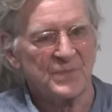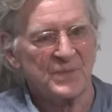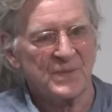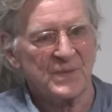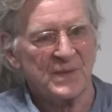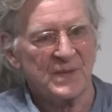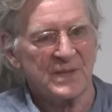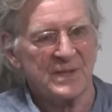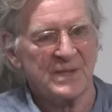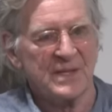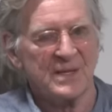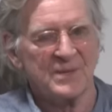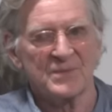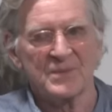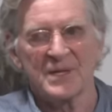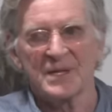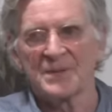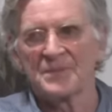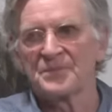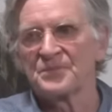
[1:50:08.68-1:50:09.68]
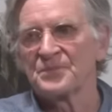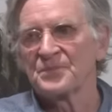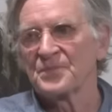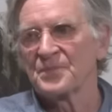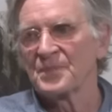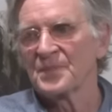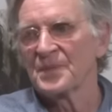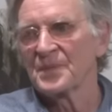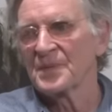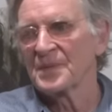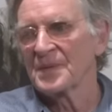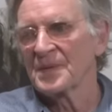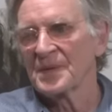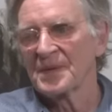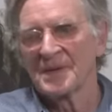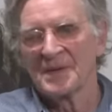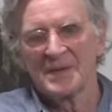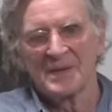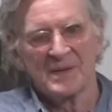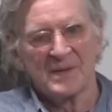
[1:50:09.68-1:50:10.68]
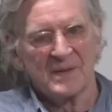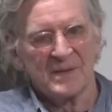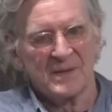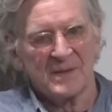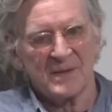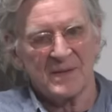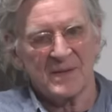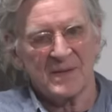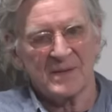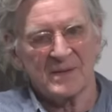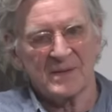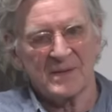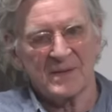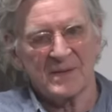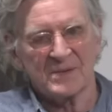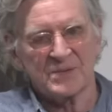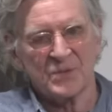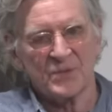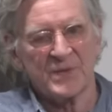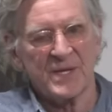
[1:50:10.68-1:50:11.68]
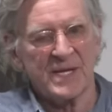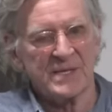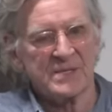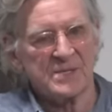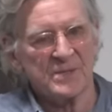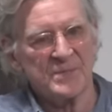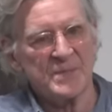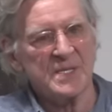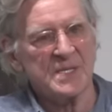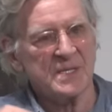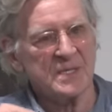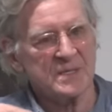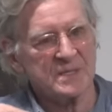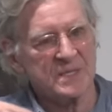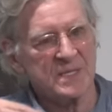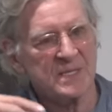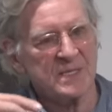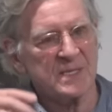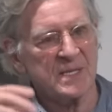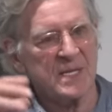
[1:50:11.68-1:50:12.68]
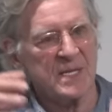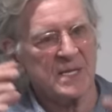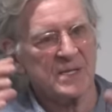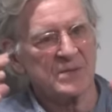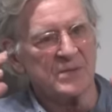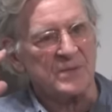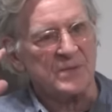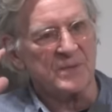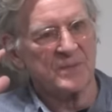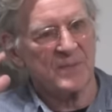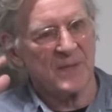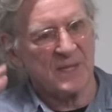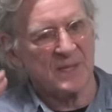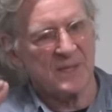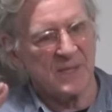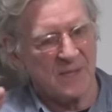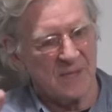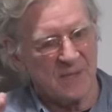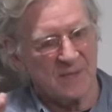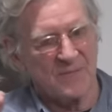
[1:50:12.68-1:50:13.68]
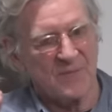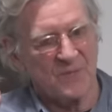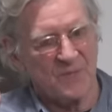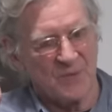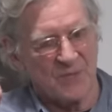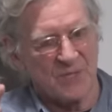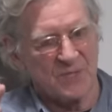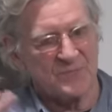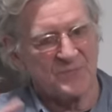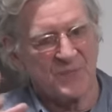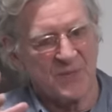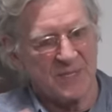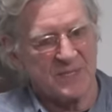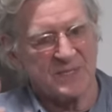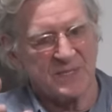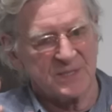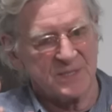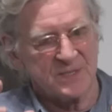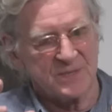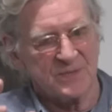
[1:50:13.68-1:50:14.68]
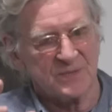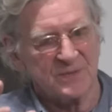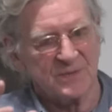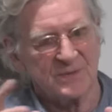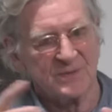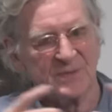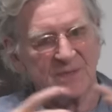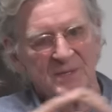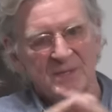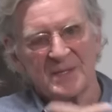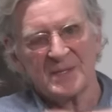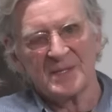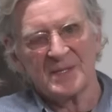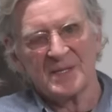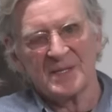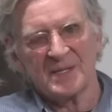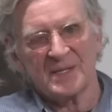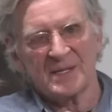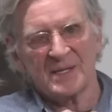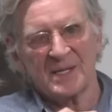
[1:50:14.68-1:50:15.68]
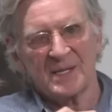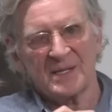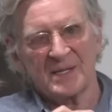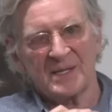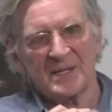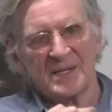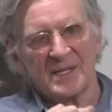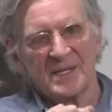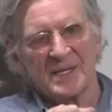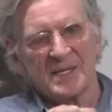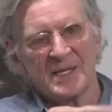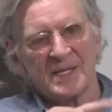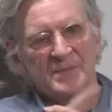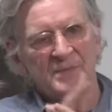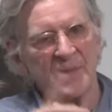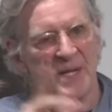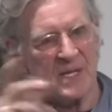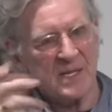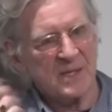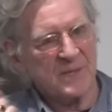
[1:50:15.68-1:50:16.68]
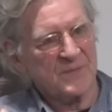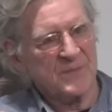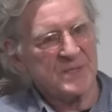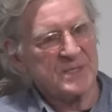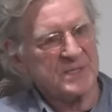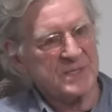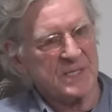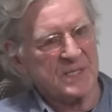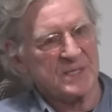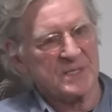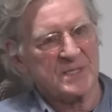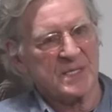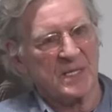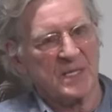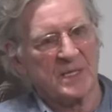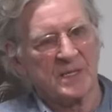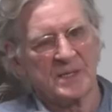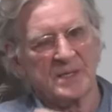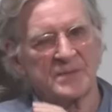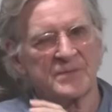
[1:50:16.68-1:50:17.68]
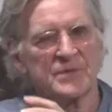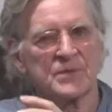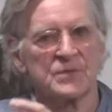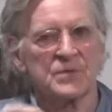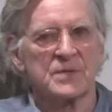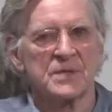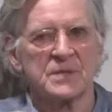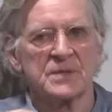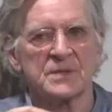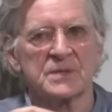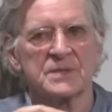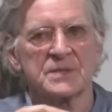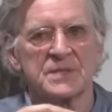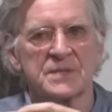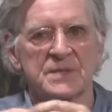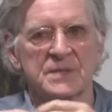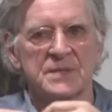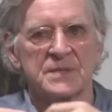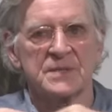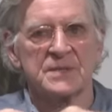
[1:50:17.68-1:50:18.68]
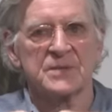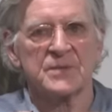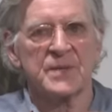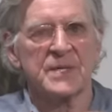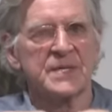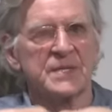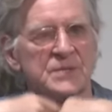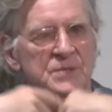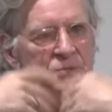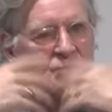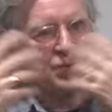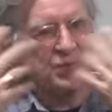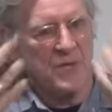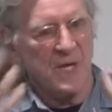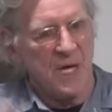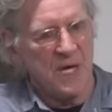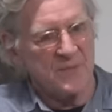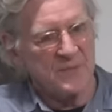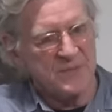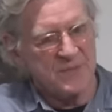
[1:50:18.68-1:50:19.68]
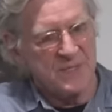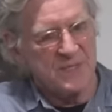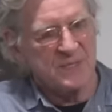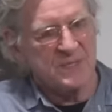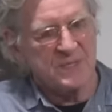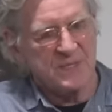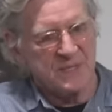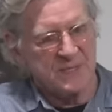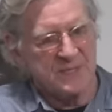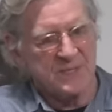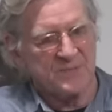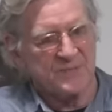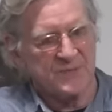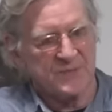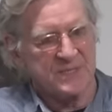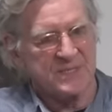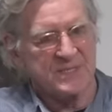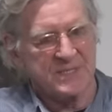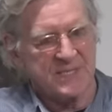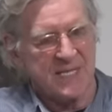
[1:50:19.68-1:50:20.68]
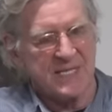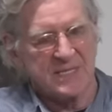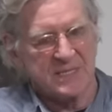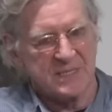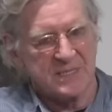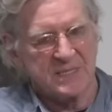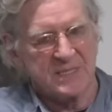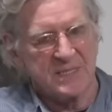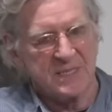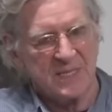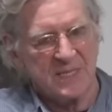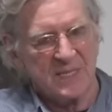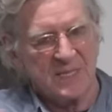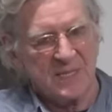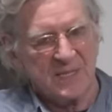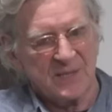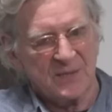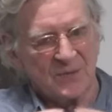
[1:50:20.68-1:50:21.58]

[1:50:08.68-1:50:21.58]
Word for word: way. And so that to me is they enter the mandala of the Buddha's presence, you know. And then in many of these things, like even look, the way he describes these different states, you're